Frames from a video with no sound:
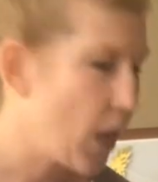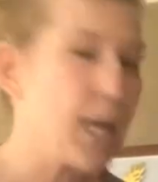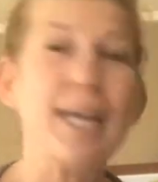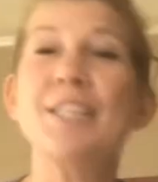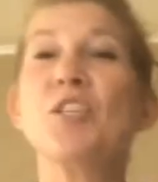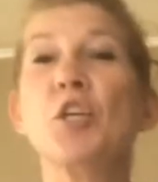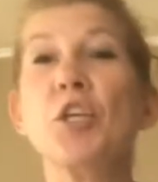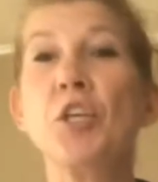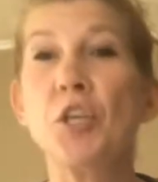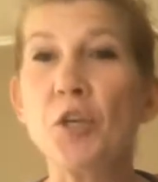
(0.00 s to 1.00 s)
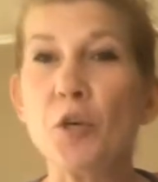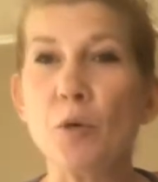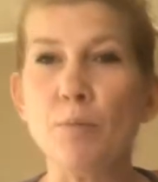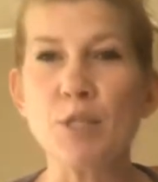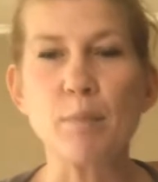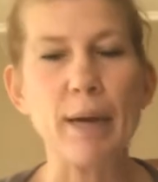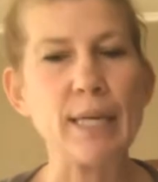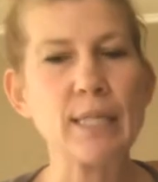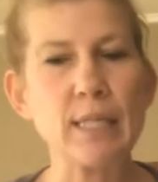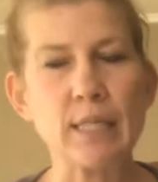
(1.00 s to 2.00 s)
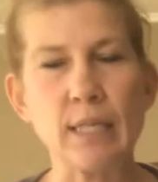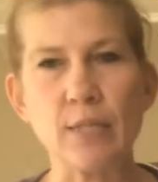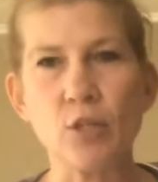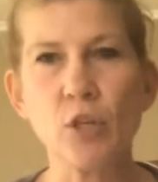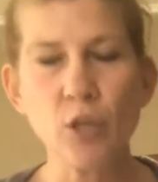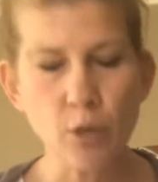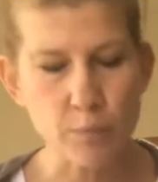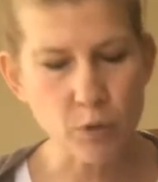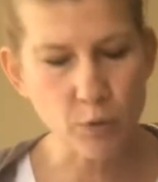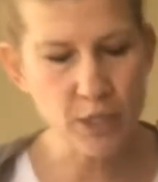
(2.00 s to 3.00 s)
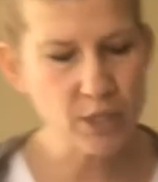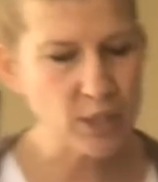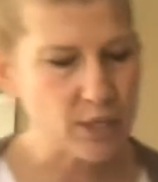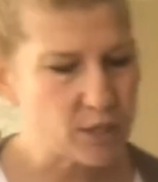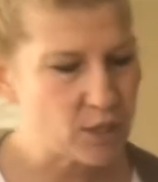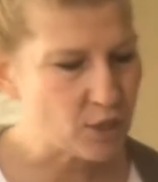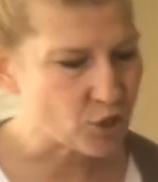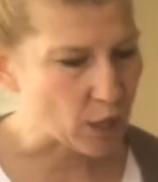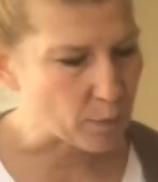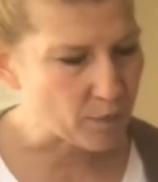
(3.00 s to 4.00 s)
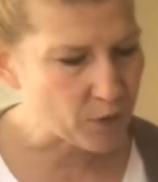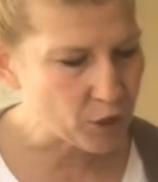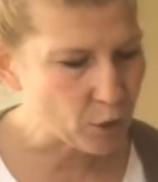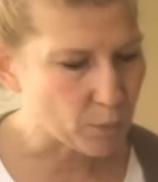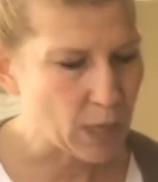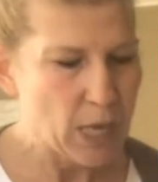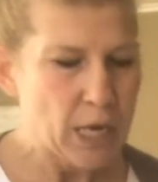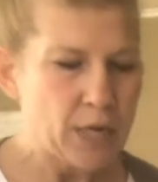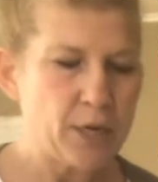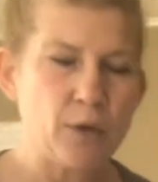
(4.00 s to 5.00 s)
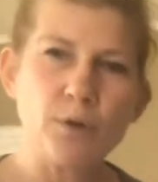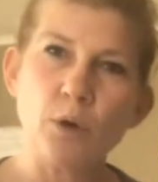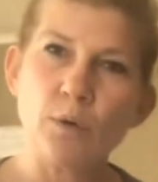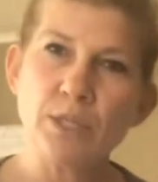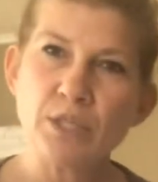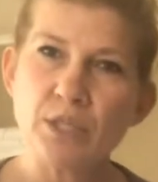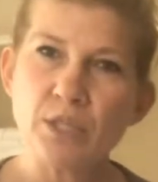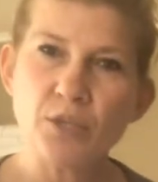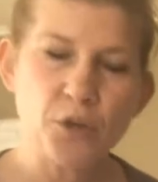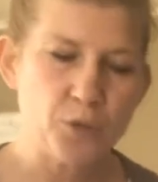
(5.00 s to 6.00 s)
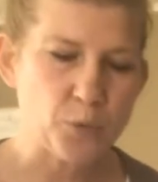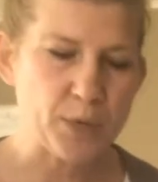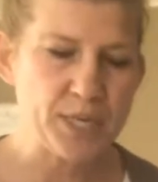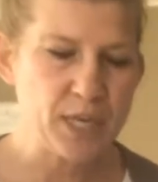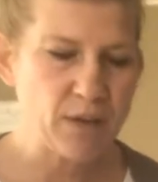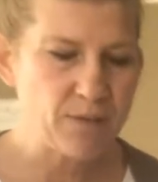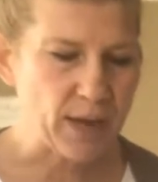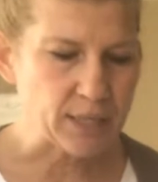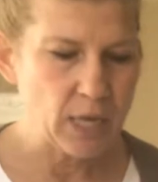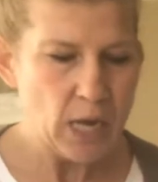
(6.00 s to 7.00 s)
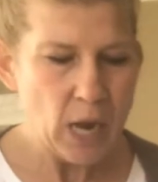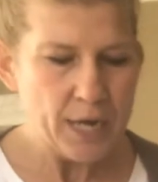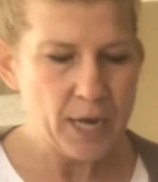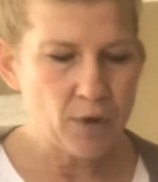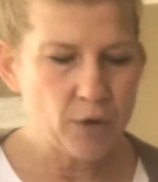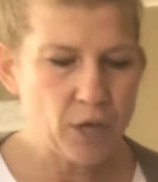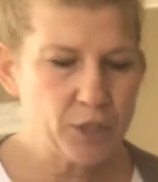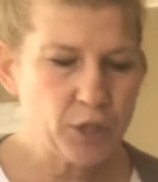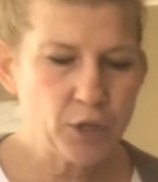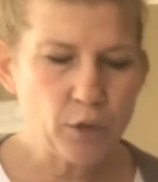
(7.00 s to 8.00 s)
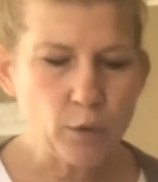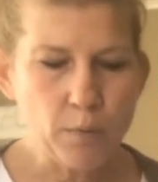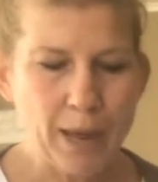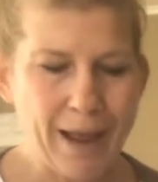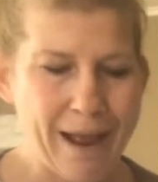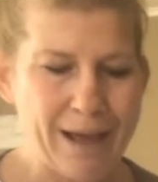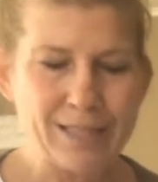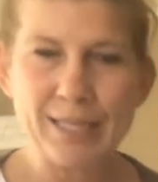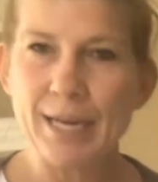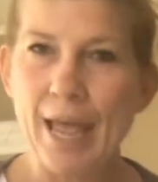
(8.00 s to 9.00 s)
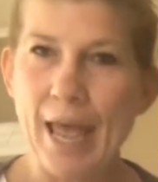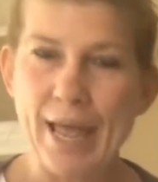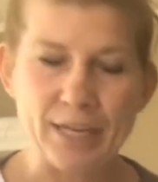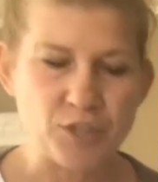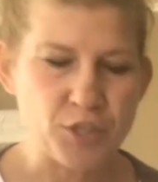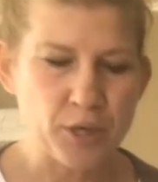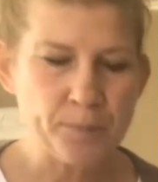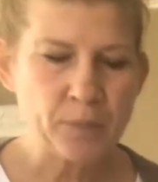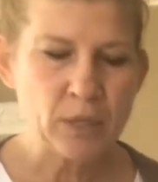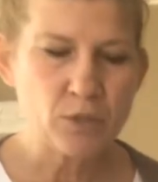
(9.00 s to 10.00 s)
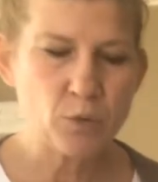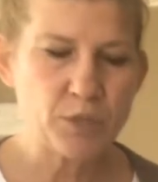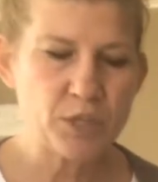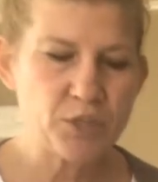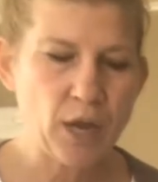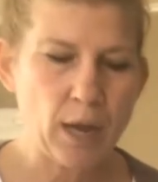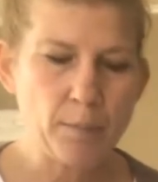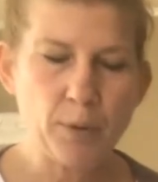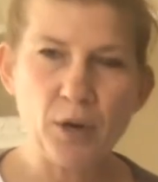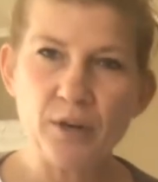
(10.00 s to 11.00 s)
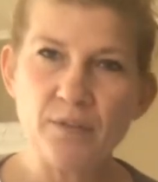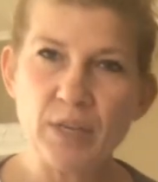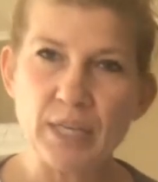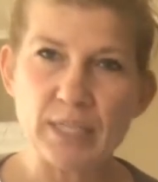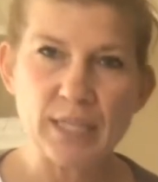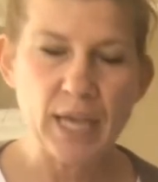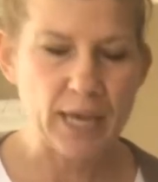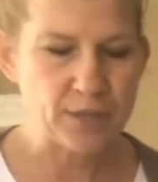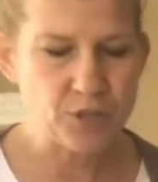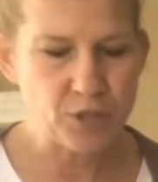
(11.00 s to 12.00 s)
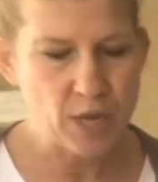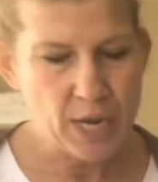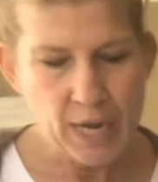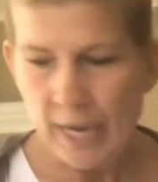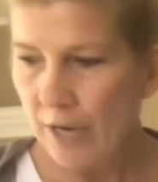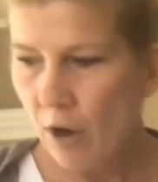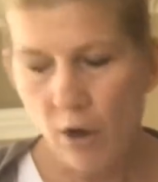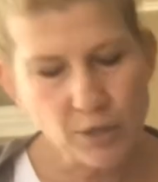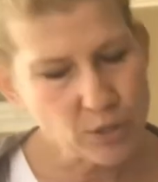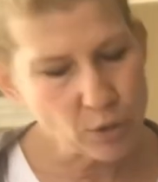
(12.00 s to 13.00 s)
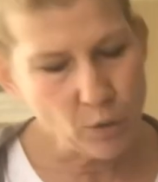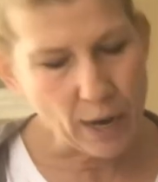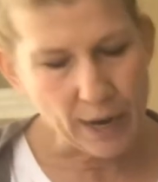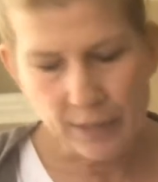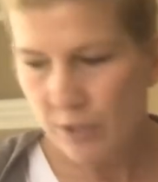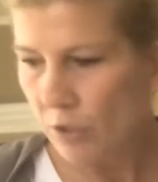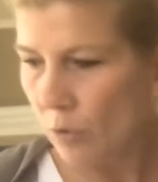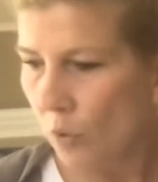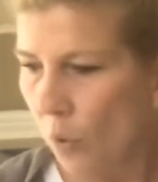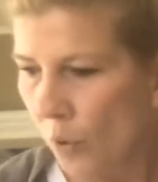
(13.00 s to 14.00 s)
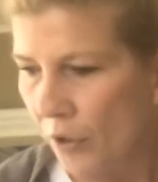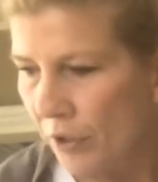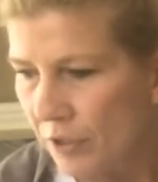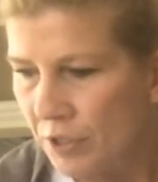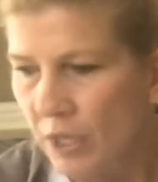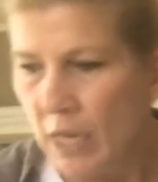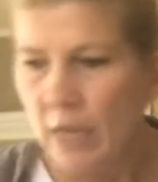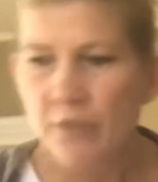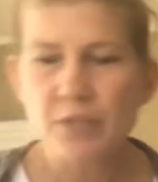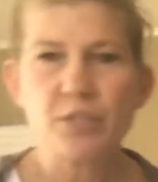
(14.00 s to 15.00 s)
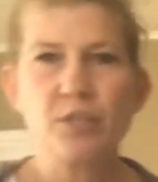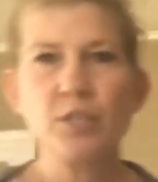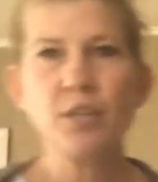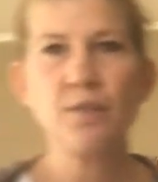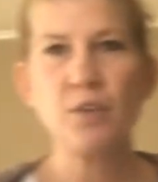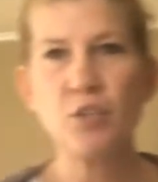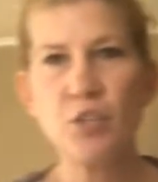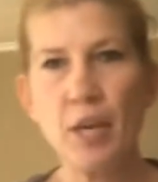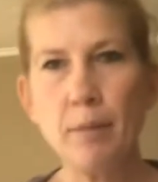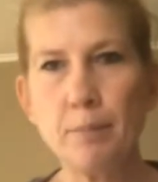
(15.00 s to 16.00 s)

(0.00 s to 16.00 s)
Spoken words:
It's a cube. Spidey says it's a cube. So this is the shape of a cube. Now notice this is our 3D effect. Now a cube has an edge. So the top part of it is the edge. It also has corners. This is a different shape.